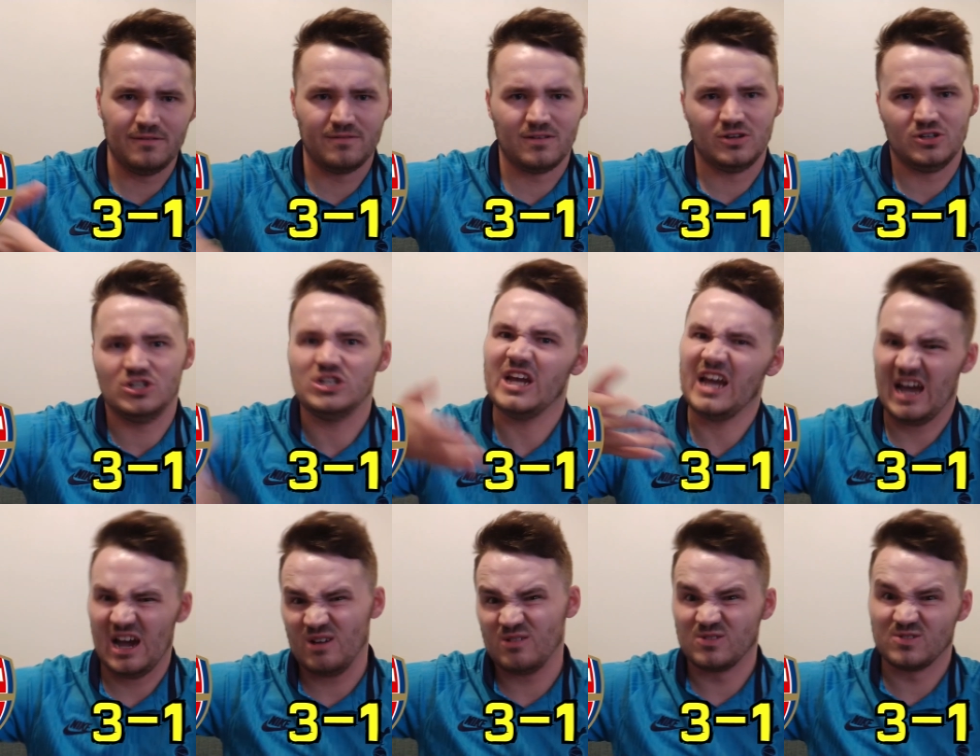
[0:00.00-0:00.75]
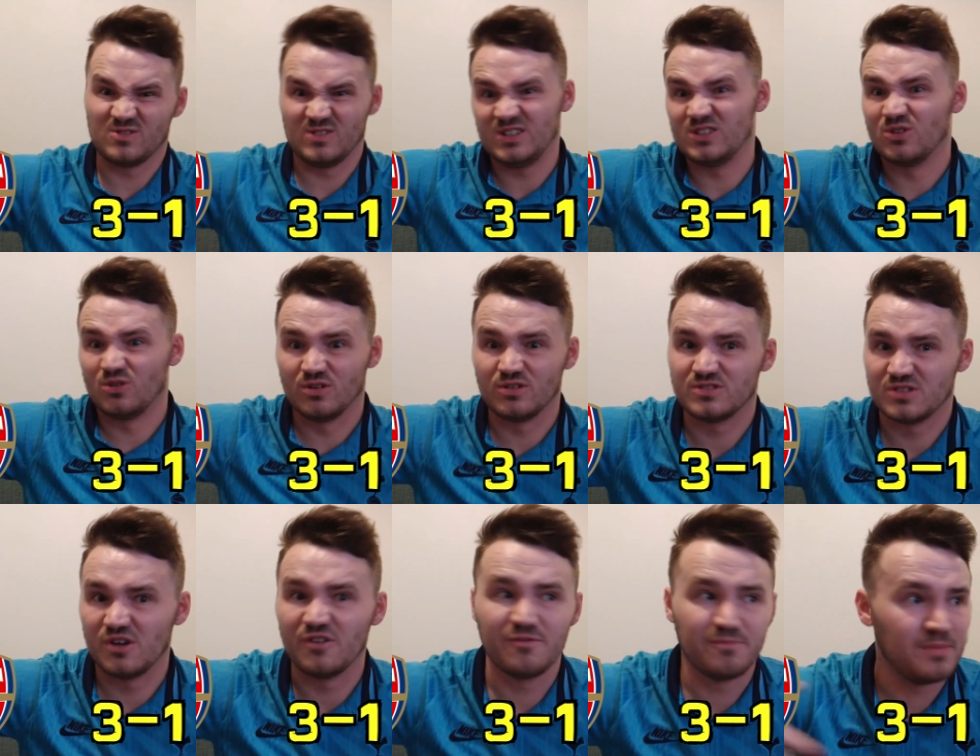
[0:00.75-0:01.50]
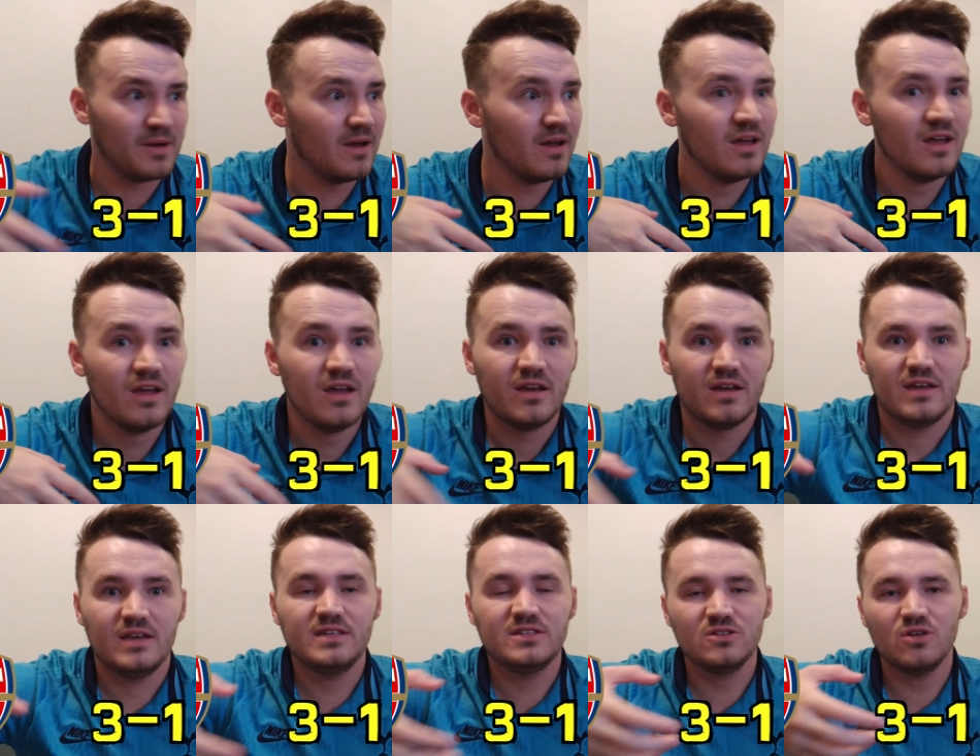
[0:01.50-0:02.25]
of like shithousery sort of stuff, but
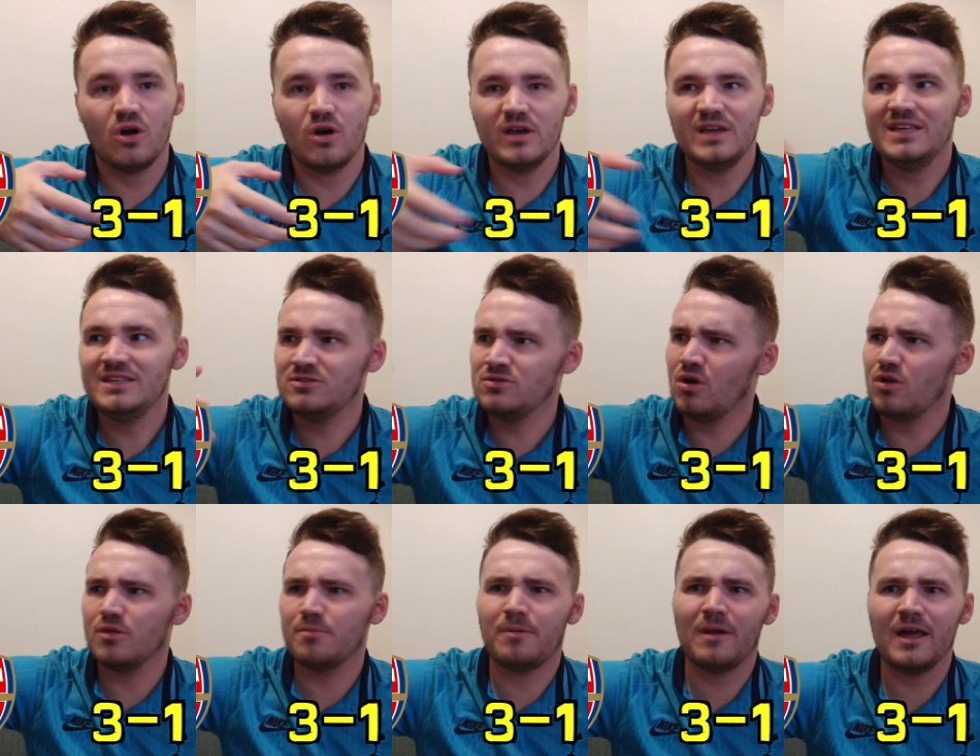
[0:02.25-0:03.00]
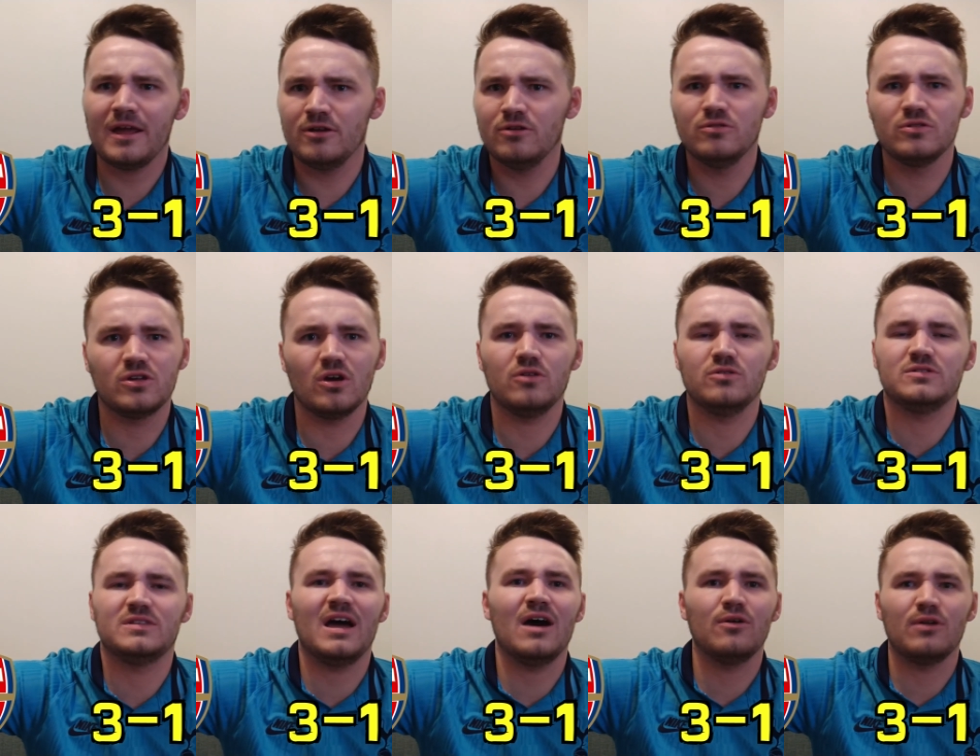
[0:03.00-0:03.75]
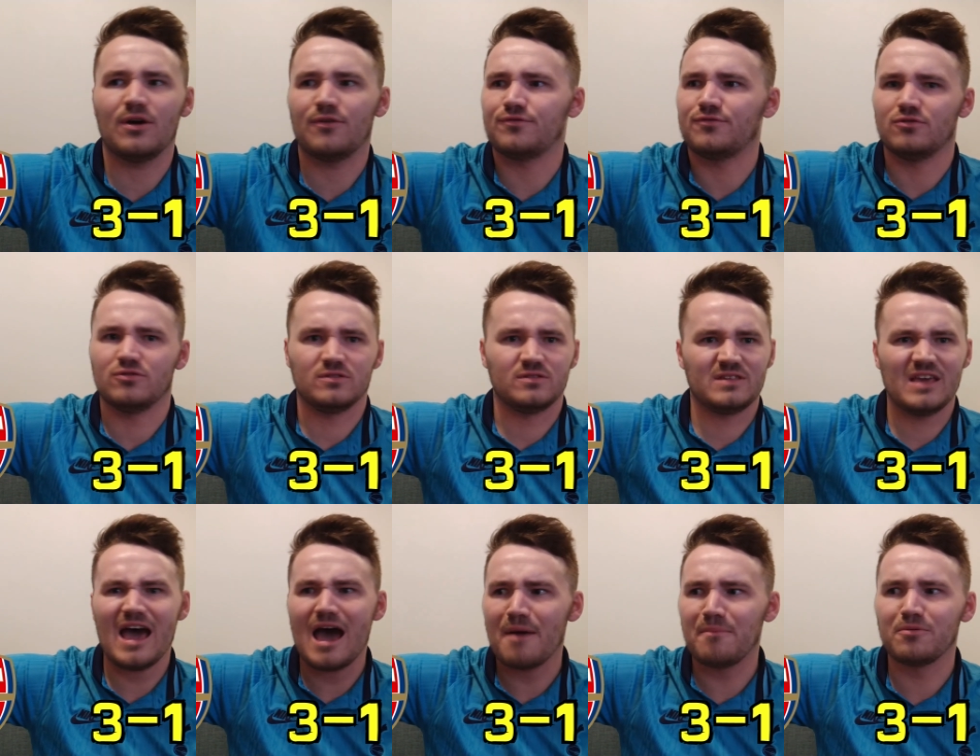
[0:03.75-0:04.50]
he's not he's not the player who goes down after a
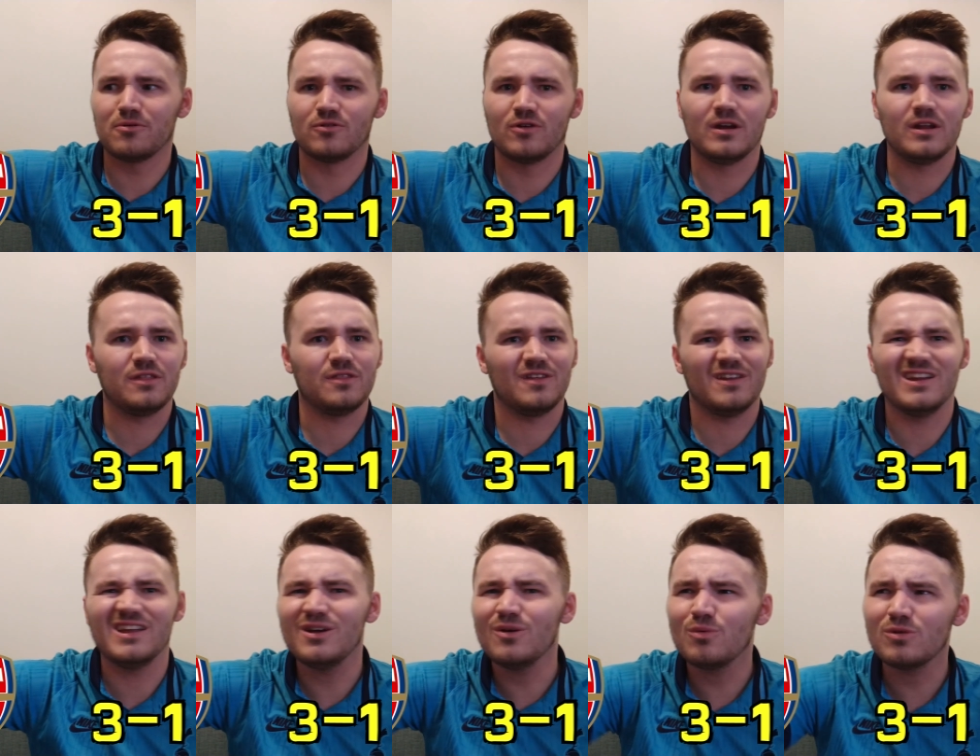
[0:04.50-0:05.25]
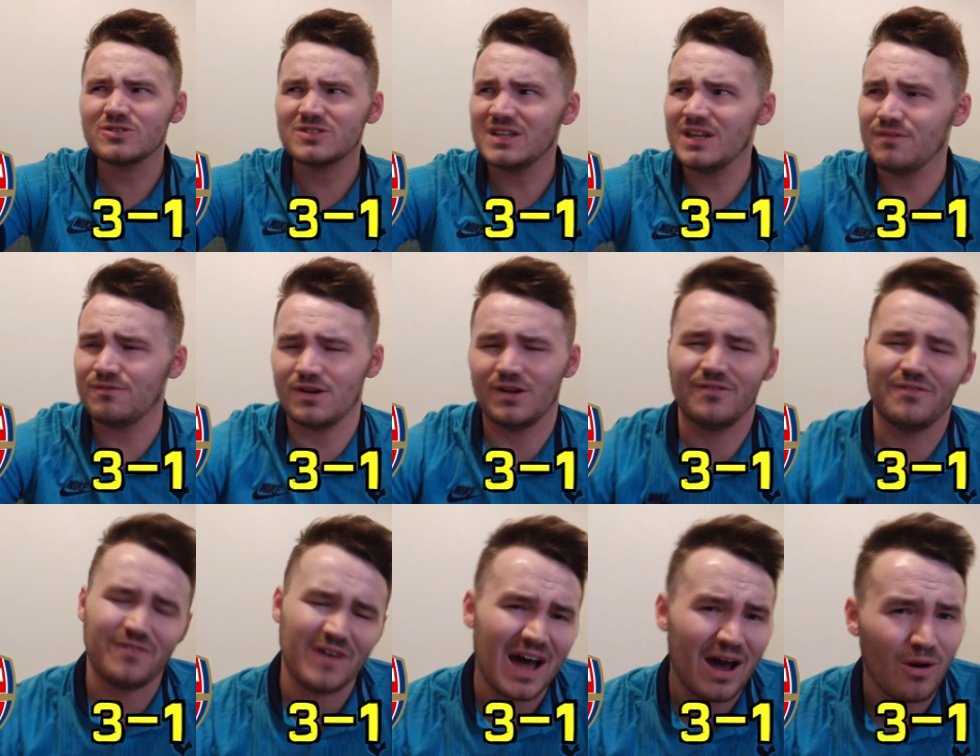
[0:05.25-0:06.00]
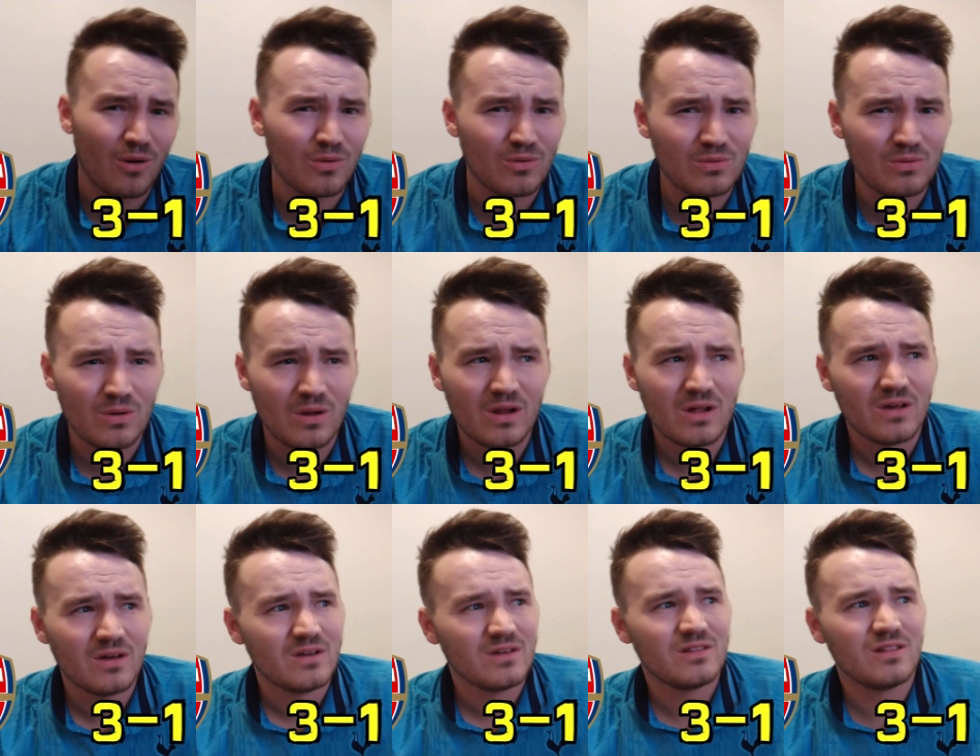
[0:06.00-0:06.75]
tap or anything. It wasn't even a foul.
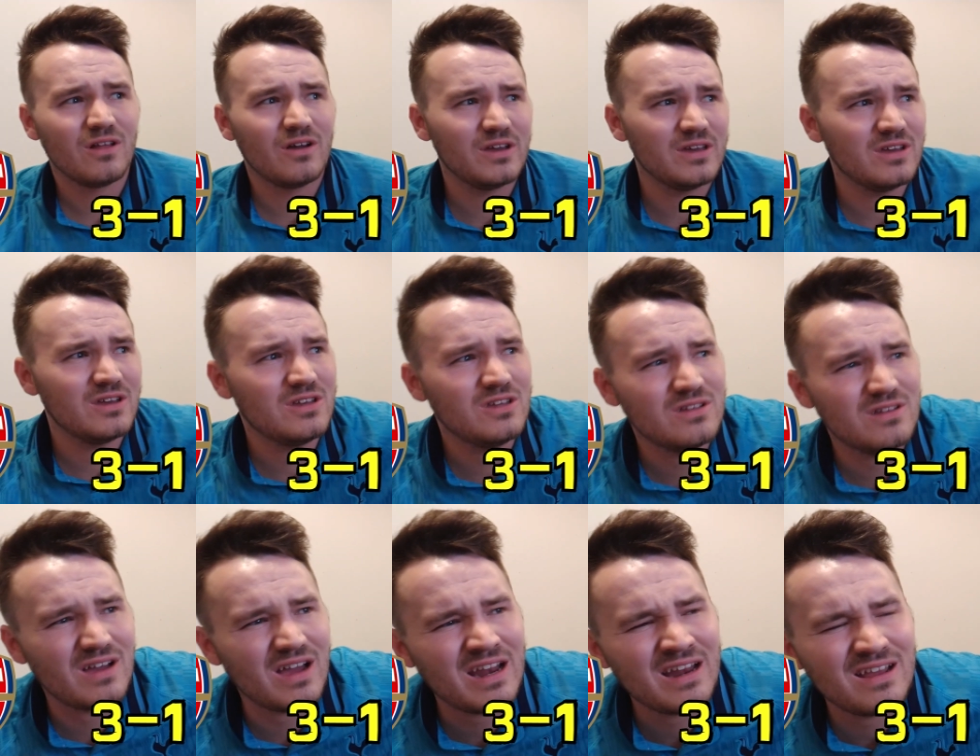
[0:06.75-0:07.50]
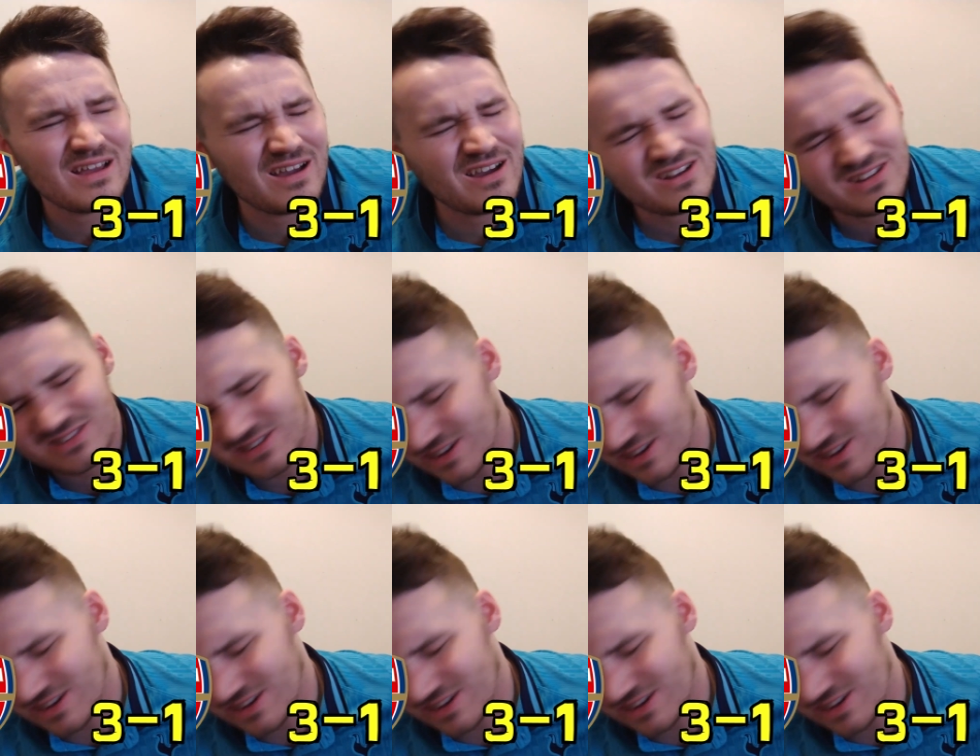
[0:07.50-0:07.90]
Like I, I